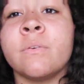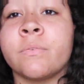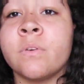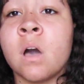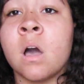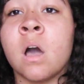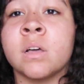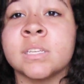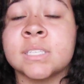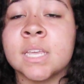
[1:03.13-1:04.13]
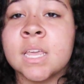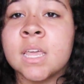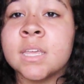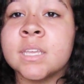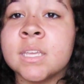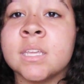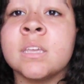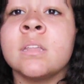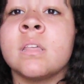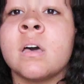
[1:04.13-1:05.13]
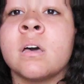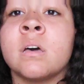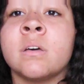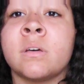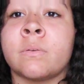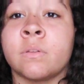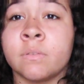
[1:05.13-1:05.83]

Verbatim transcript: falls in love.